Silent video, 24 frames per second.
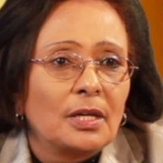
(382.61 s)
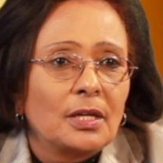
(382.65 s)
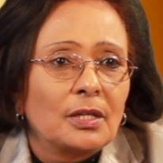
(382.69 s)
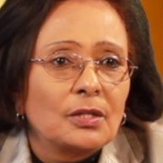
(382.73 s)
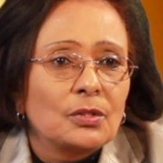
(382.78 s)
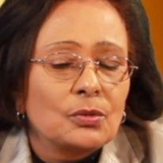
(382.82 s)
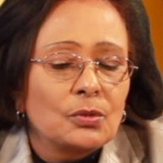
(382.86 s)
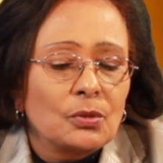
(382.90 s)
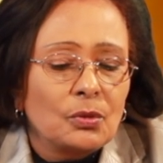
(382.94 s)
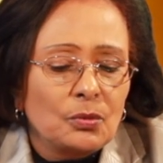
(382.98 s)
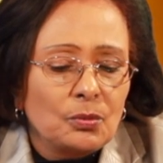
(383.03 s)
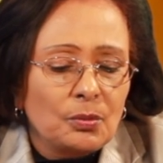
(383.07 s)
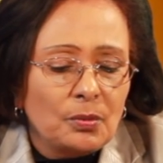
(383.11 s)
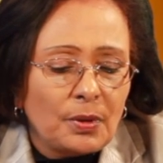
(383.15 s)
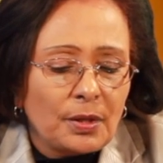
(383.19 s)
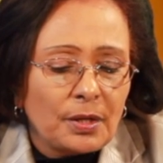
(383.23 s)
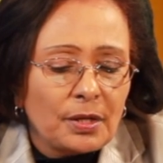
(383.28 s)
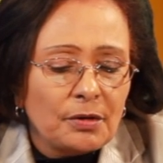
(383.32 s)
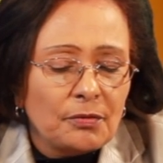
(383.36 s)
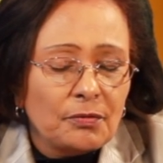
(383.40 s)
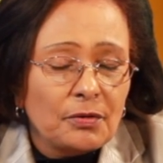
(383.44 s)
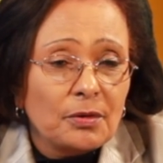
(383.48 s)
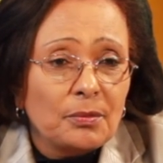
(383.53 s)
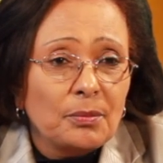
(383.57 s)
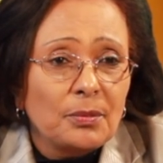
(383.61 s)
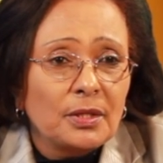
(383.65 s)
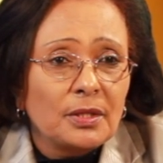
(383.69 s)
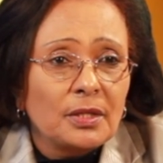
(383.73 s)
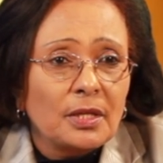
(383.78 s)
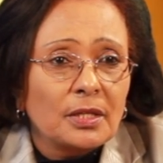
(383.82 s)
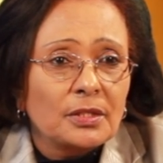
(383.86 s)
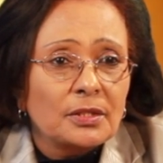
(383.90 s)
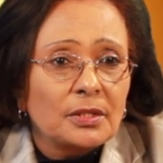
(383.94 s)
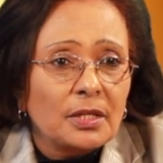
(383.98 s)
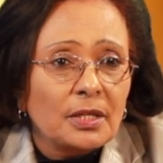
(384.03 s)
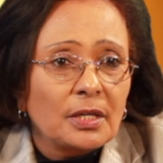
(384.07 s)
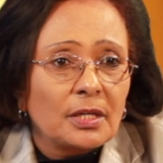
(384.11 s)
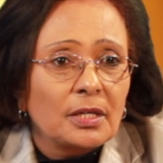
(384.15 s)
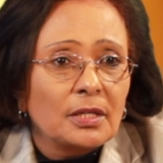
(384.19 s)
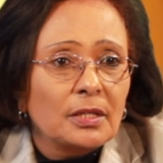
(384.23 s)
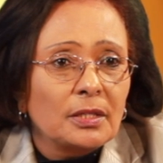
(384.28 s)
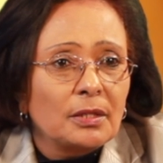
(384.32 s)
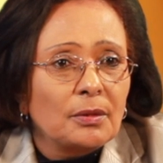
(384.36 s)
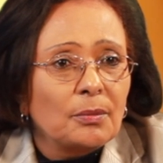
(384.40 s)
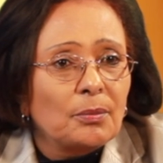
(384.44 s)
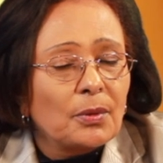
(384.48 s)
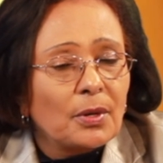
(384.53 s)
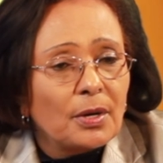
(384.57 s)
So my government has
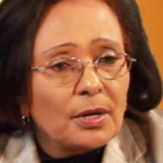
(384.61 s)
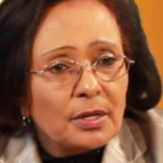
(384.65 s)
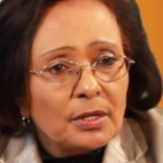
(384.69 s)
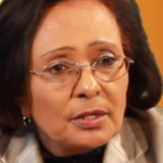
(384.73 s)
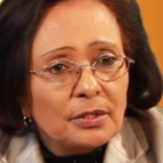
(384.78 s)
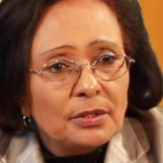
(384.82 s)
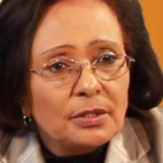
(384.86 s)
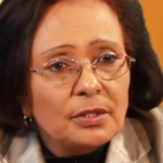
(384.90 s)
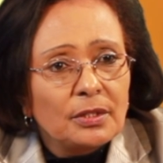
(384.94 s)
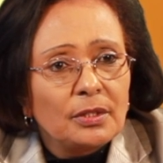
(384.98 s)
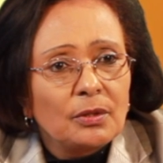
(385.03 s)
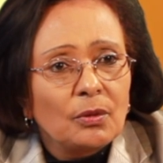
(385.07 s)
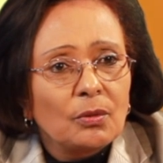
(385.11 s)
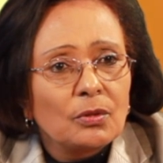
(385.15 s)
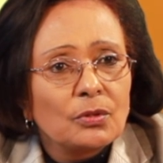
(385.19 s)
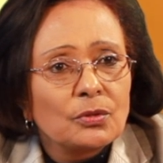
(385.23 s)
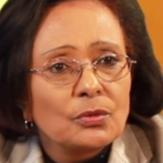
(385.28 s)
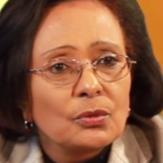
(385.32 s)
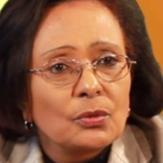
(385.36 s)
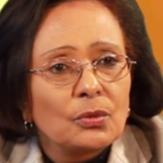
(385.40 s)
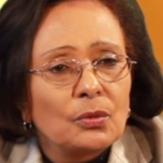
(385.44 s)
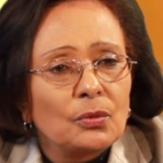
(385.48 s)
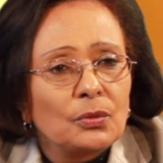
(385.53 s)
taken a priority also